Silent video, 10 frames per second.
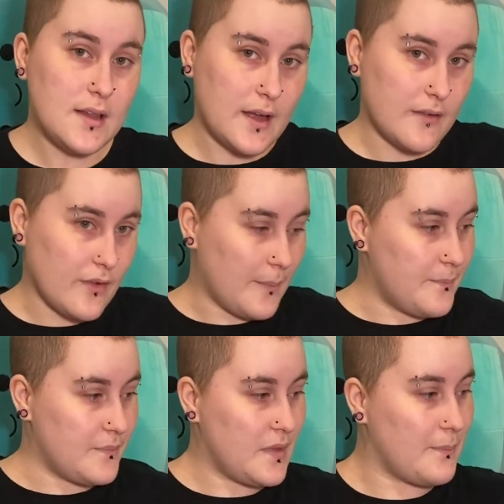like
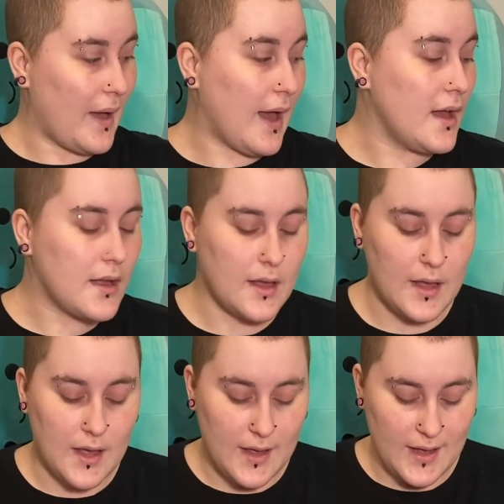from the back.
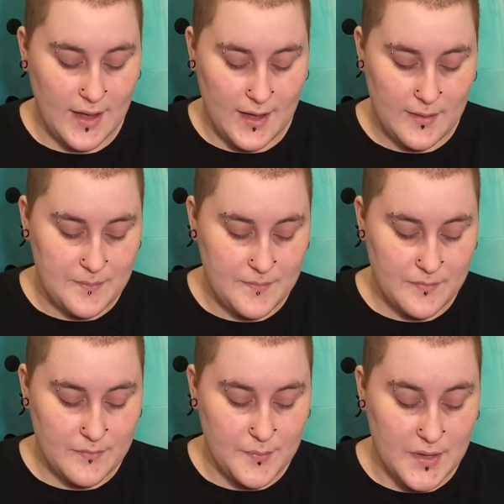
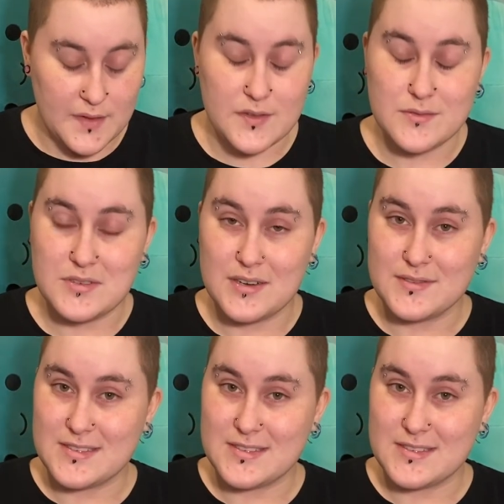But if you don't